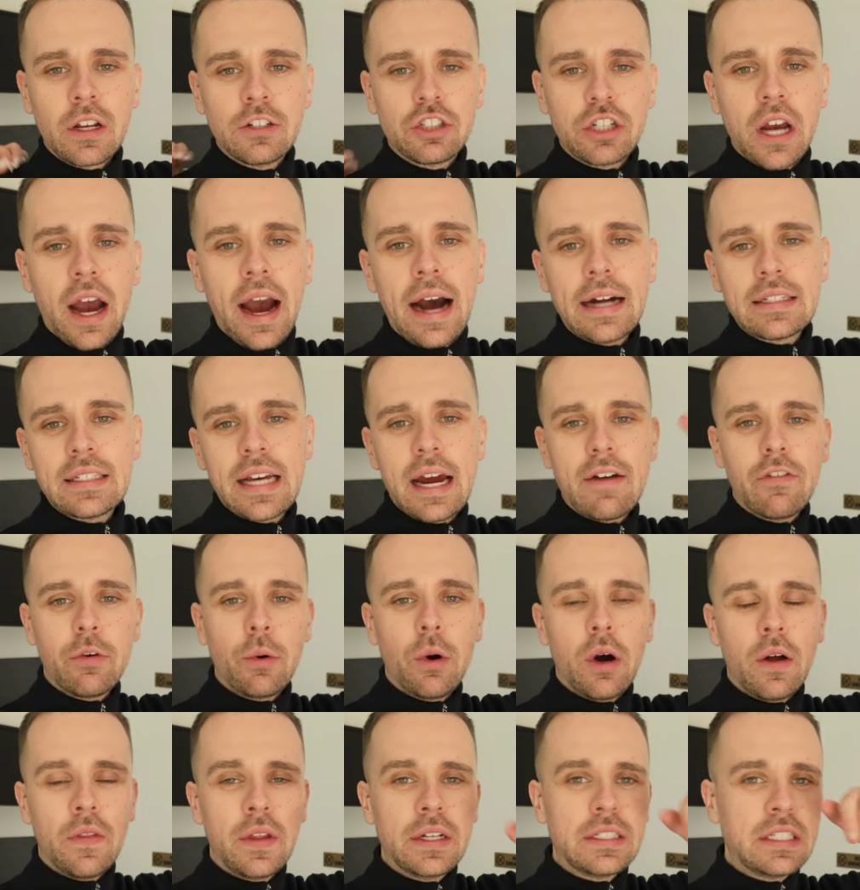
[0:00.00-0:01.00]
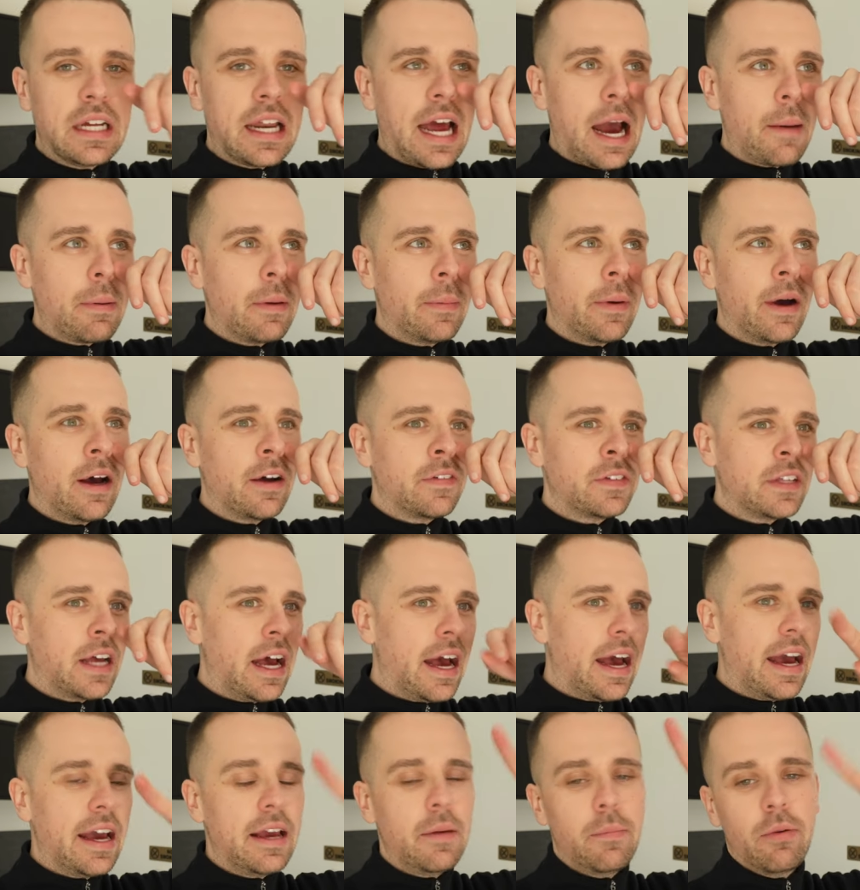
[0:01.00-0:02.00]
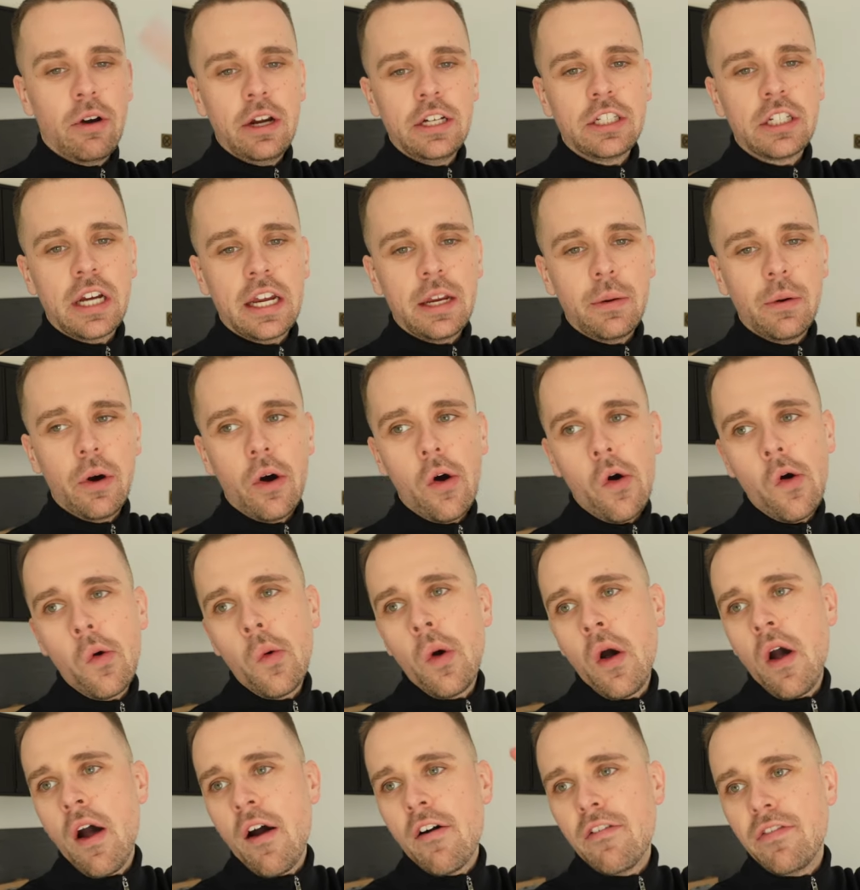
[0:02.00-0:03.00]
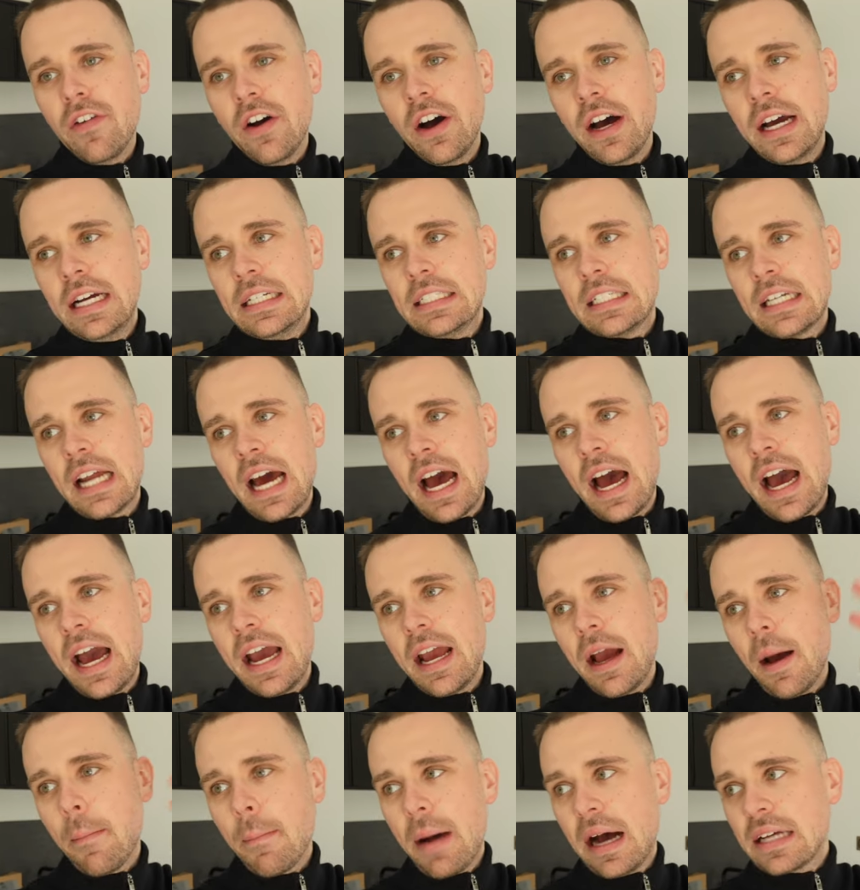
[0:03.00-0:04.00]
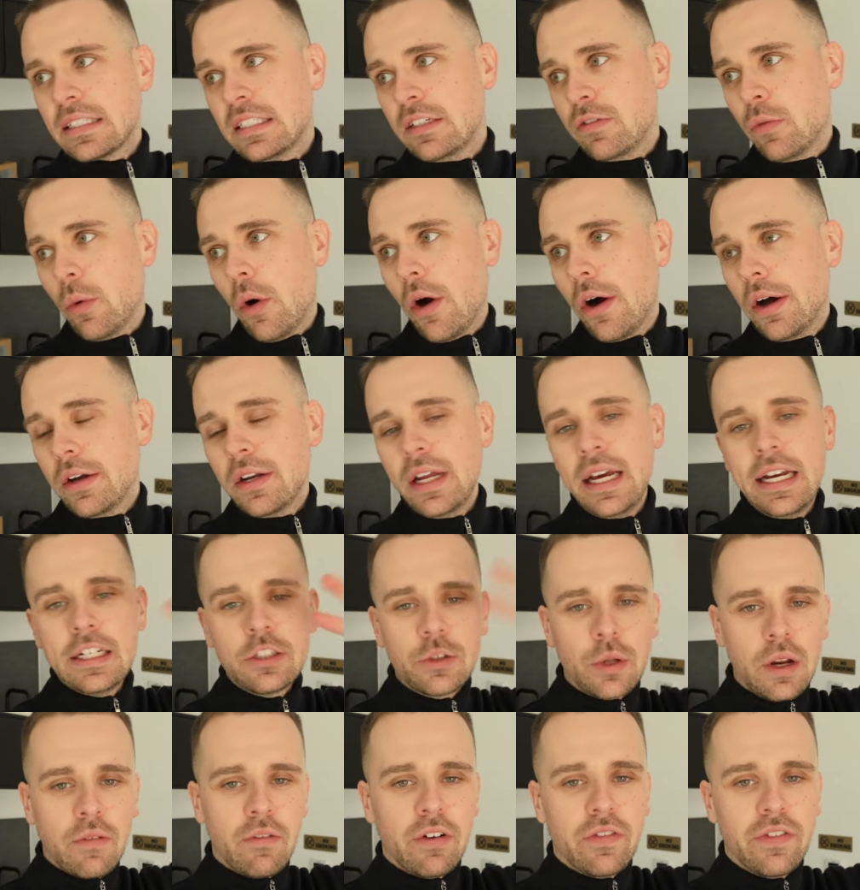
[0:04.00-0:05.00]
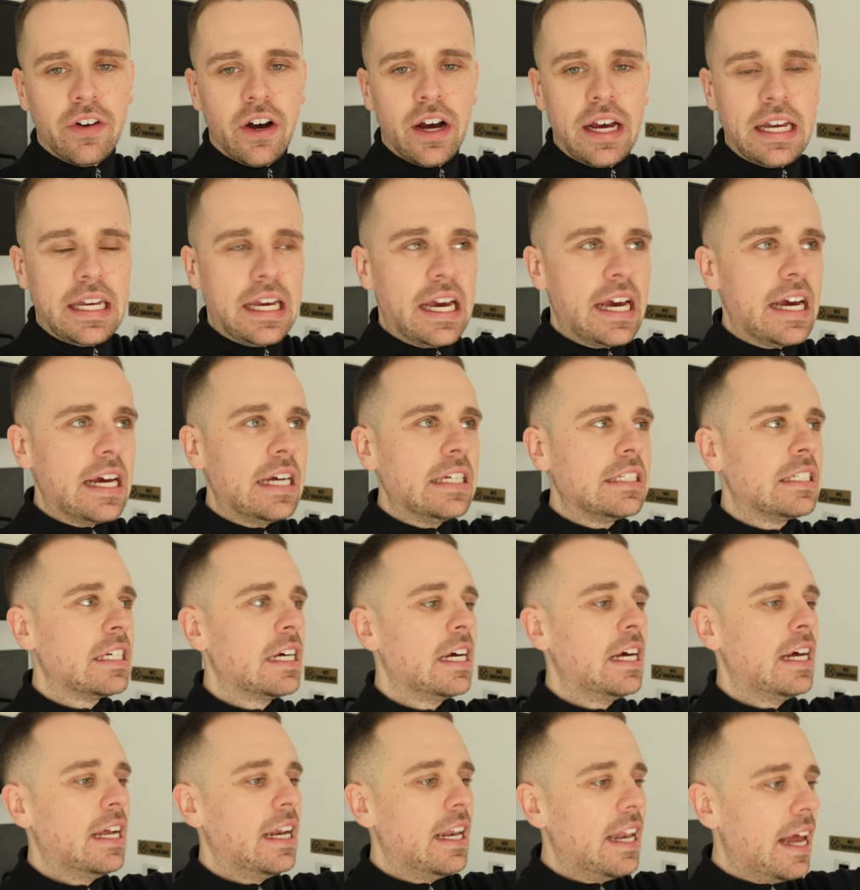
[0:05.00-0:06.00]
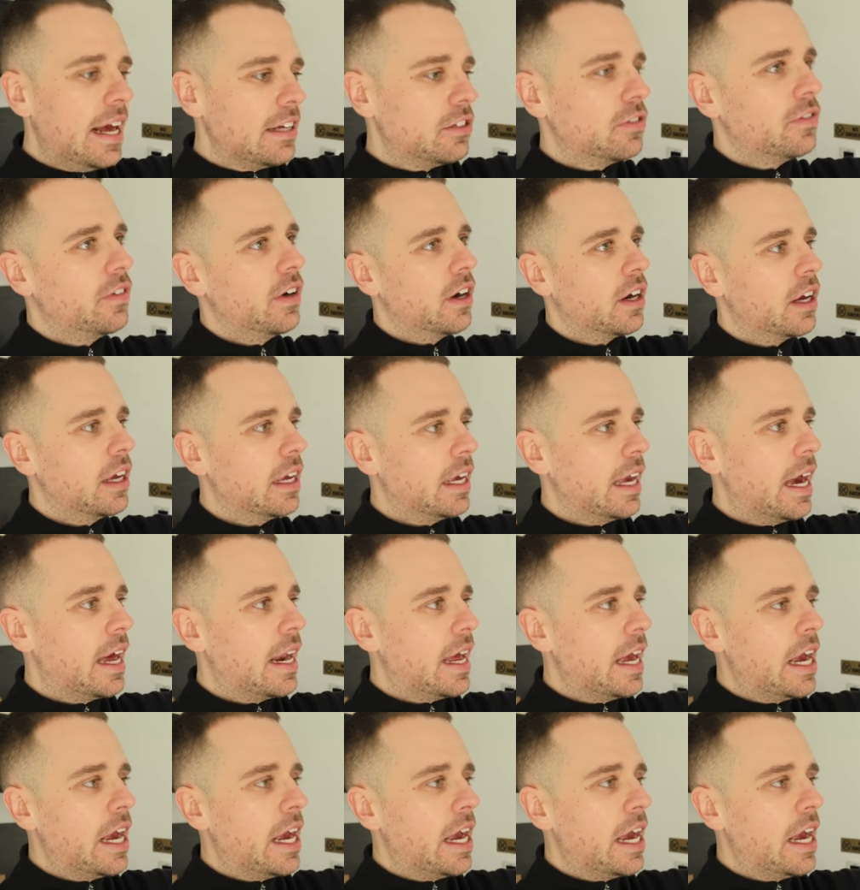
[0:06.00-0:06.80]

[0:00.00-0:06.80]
Shout out to everyone that said happy birthday. Appreciate you all. 30 today, a massive one. Here's to another 30 years. Let's fucking get